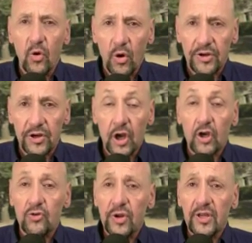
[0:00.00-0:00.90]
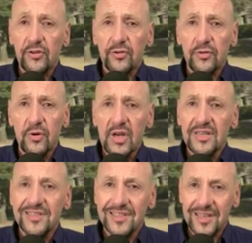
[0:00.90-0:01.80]
Gordon agreed to
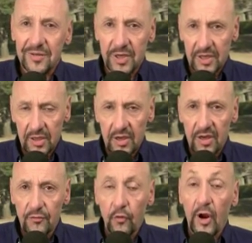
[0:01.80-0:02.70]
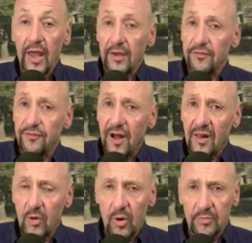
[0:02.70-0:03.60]
see me for a
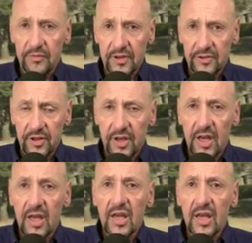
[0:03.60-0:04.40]
follow-up visit